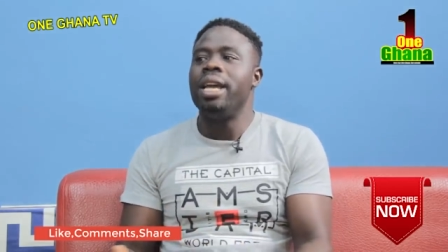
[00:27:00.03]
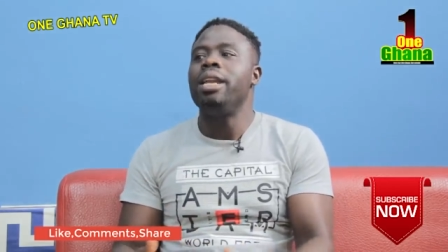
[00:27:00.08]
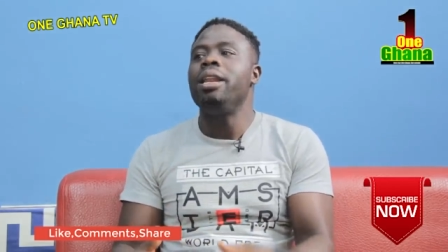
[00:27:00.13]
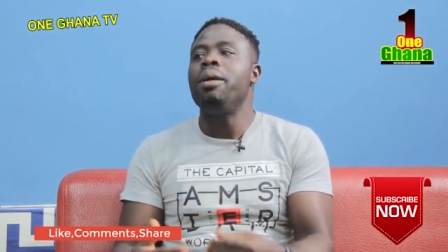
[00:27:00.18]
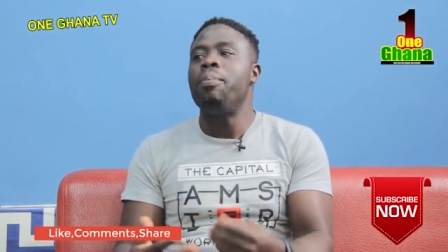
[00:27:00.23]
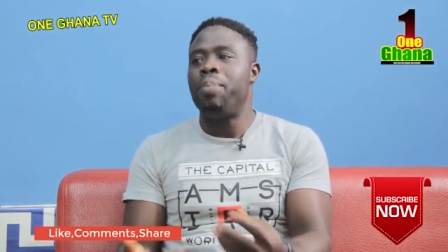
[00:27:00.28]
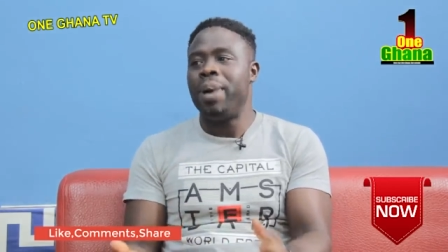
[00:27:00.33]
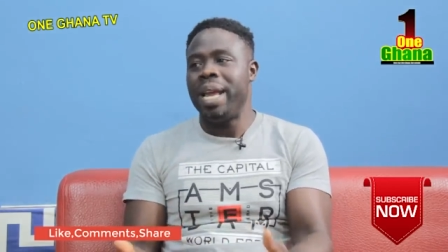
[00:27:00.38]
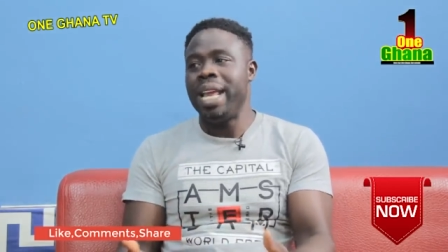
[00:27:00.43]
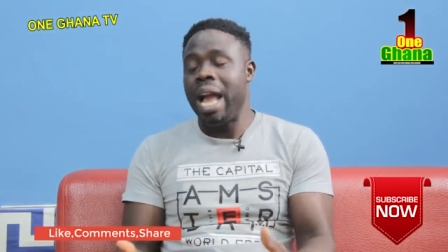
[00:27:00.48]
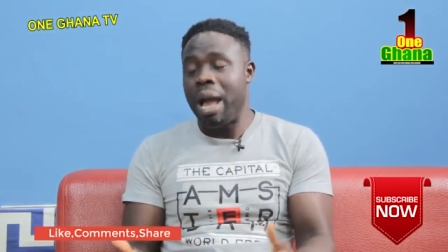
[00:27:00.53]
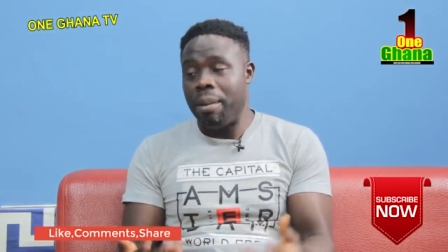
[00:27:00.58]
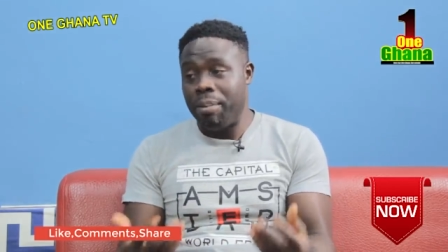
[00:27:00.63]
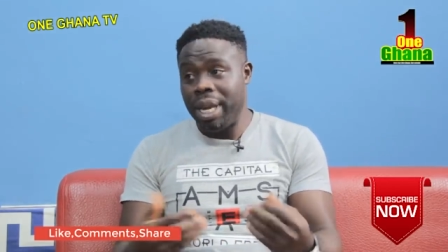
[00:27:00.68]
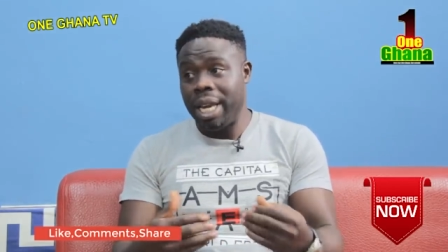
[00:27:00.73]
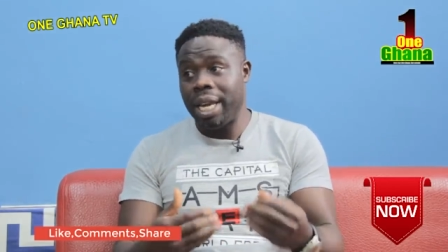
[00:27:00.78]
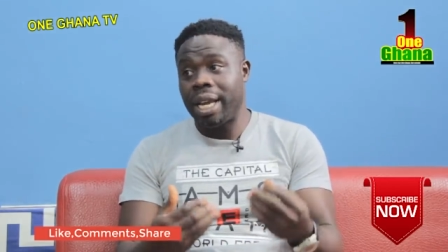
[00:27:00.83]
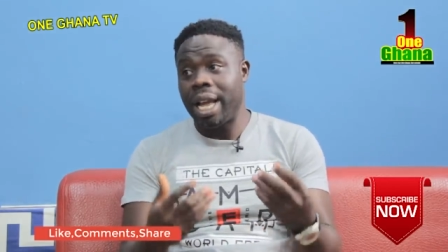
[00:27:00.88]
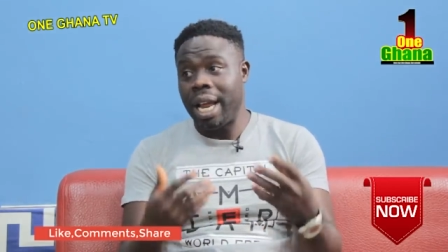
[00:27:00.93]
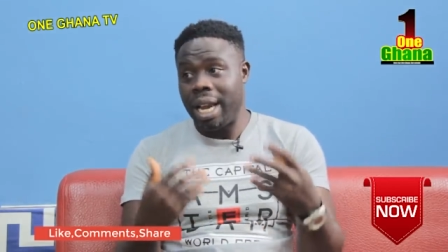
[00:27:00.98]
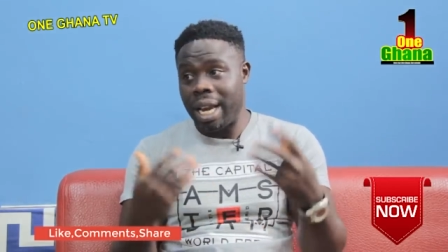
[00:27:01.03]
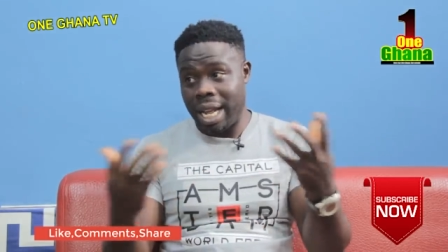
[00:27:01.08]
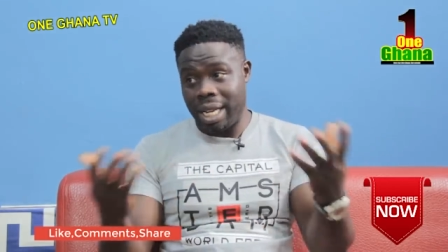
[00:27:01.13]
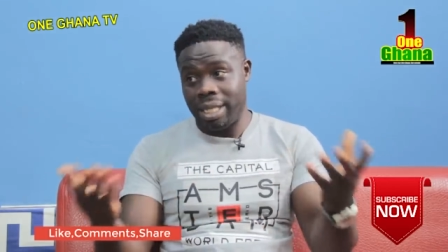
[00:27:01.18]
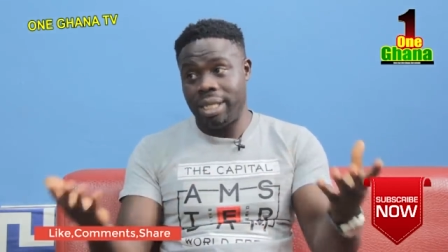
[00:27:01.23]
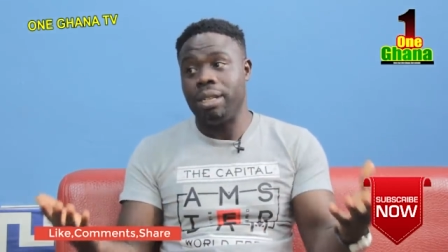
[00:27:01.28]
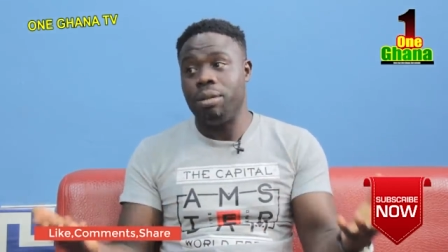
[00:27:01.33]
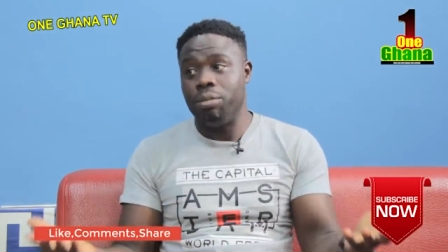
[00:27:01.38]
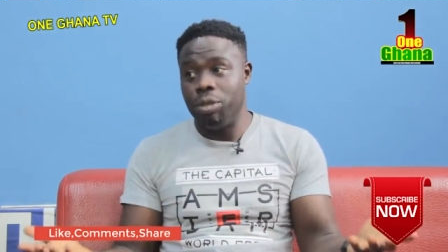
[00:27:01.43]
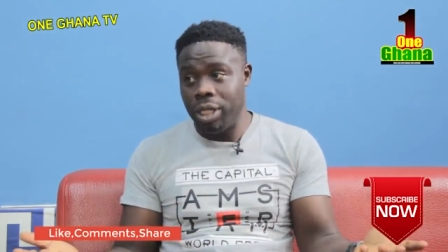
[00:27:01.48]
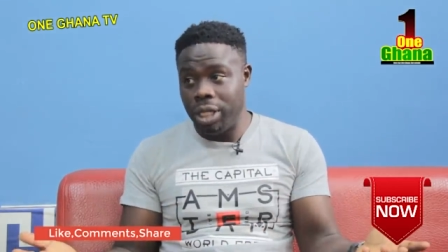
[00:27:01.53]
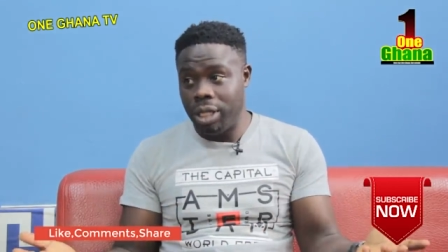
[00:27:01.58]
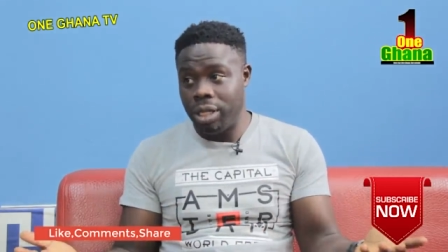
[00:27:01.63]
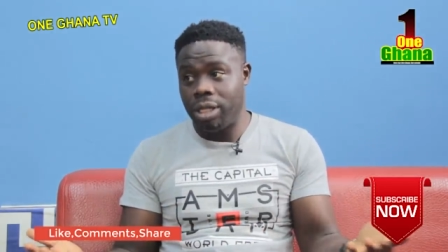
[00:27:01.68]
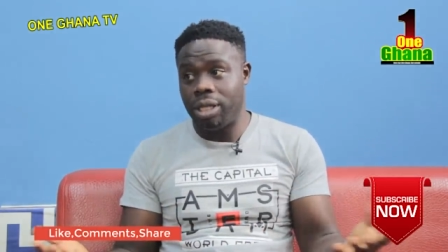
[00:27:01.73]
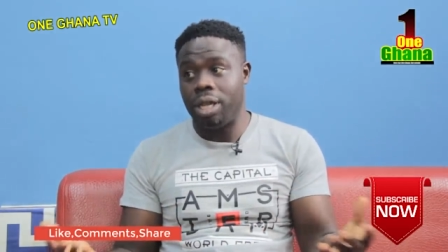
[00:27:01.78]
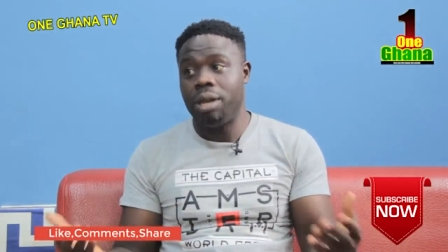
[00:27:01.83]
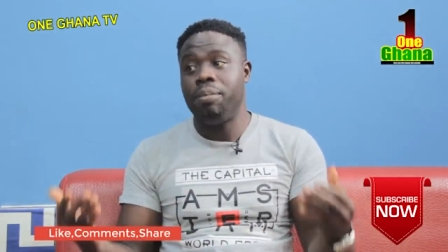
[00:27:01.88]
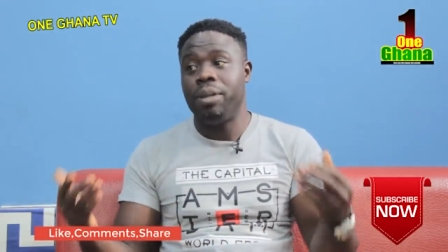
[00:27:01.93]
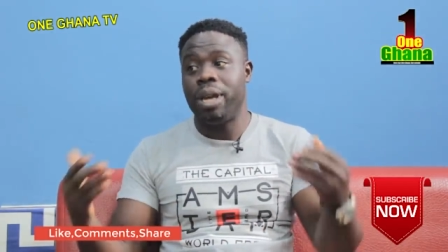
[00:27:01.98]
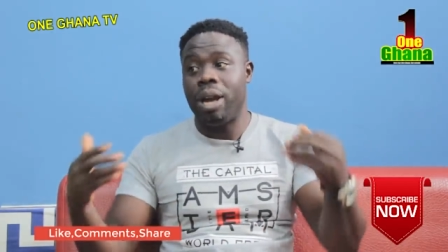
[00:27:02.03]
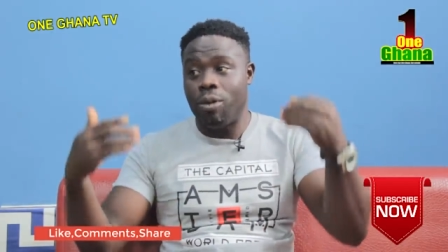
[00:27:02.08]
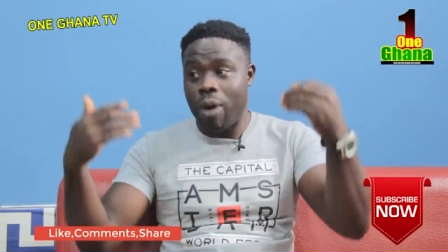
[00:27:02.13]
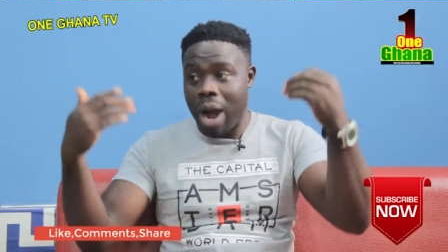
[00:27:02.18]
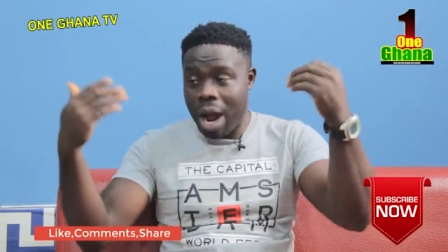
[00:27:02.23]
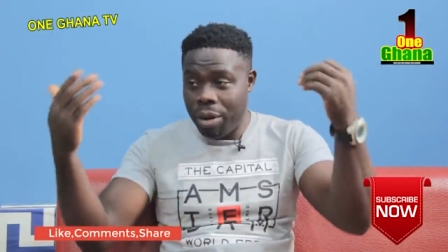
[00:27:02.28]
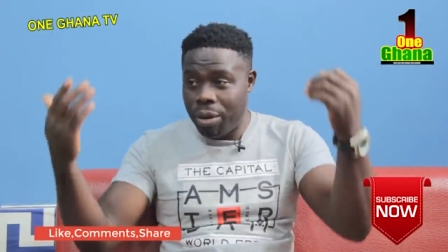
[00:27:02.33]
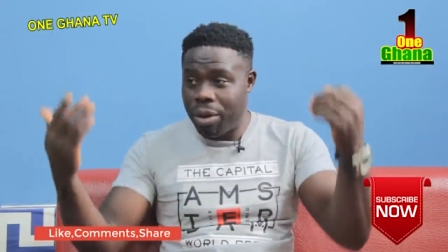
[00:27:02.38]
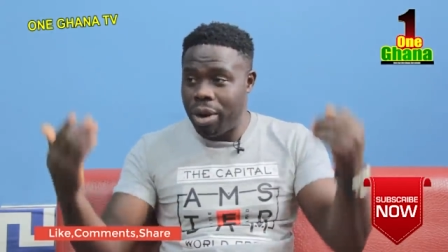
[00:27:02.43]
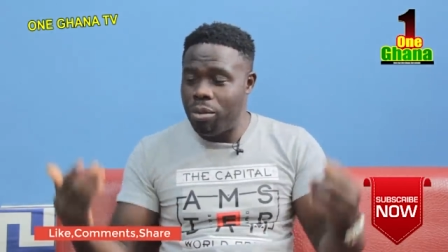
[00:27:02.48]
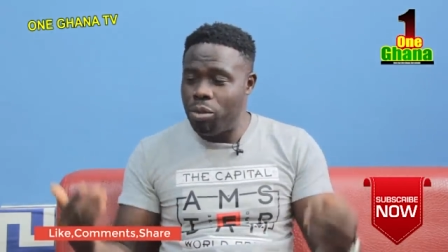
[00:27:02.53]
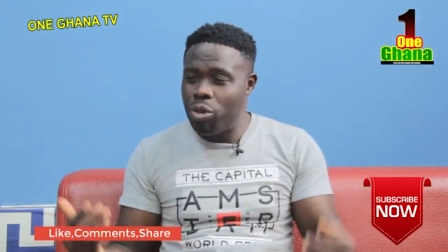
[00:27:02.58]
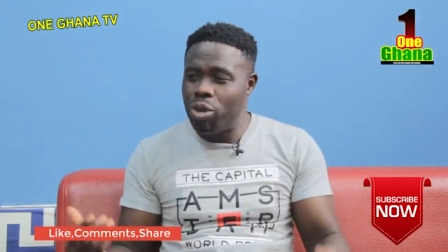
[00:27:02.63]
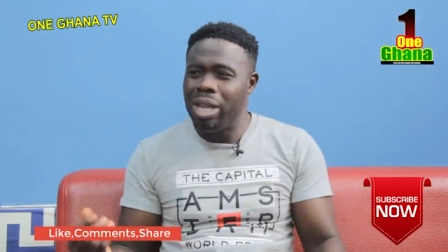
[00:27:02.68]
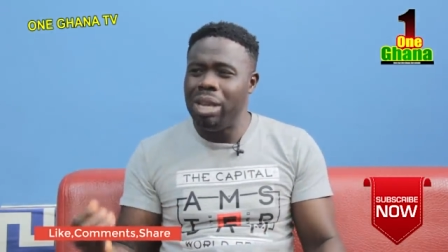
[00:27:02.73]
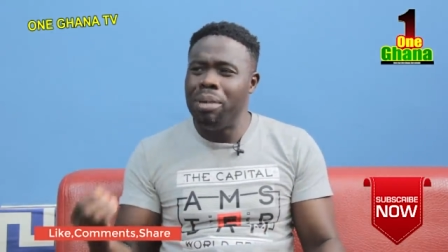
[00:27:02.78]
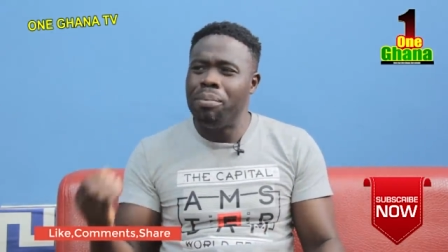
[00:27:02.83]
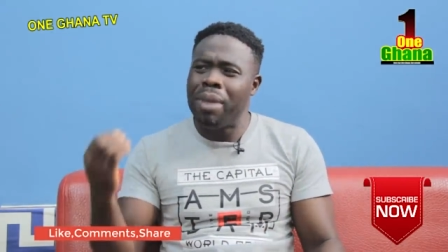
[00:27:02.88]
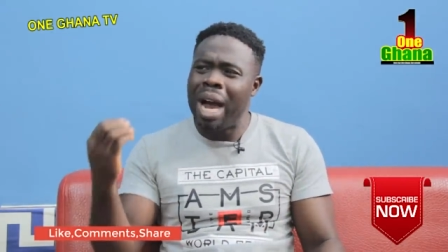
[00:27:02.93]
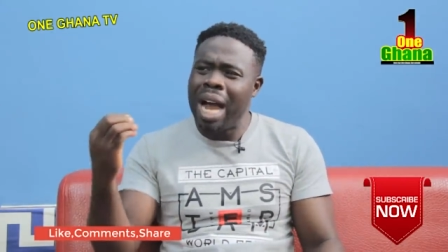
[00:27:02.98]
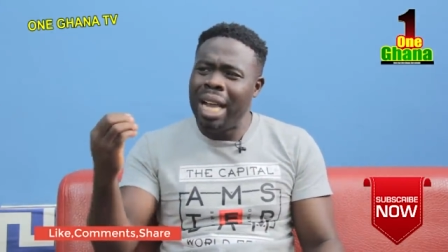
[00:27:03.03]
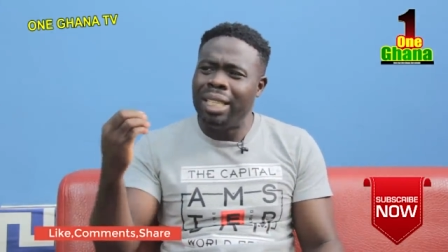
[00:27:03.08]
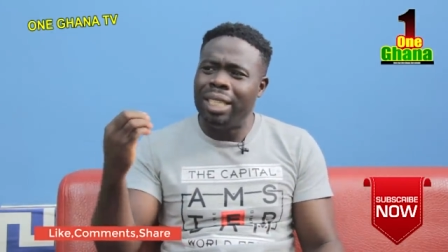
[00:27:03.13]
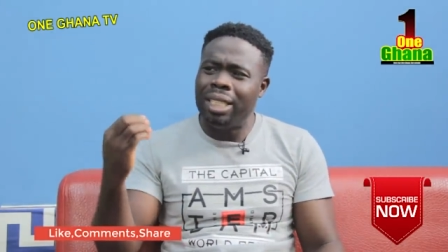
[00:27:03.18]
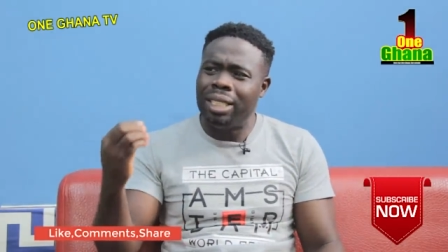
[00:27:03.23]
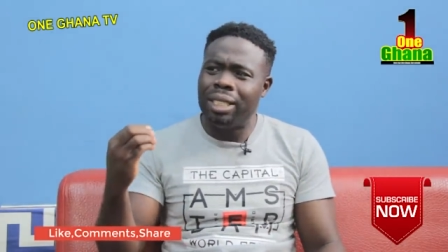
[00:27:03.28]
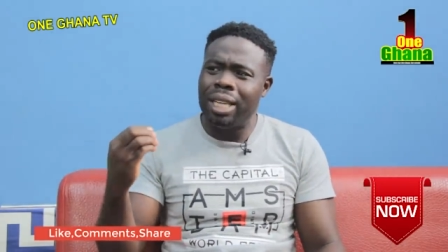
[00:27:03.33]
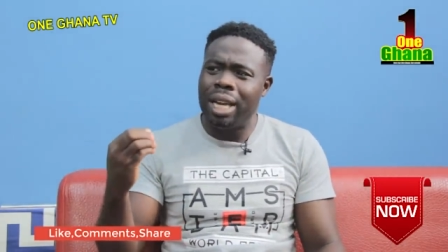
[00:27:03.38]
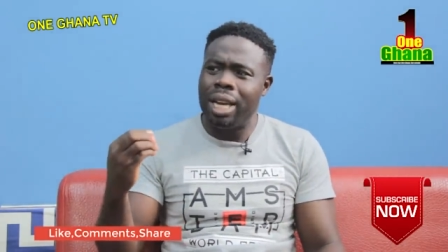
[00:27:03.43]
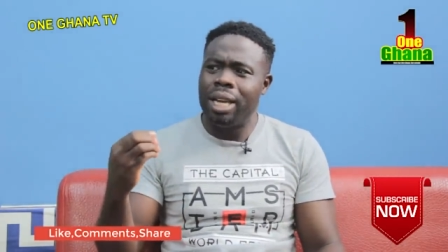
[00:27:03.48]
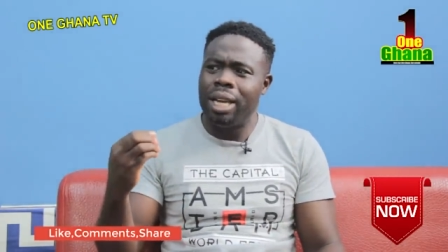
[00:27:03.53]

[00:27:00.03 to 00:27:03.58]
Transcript: any payer may can answer me, say, be a wild dream, imagine, sir,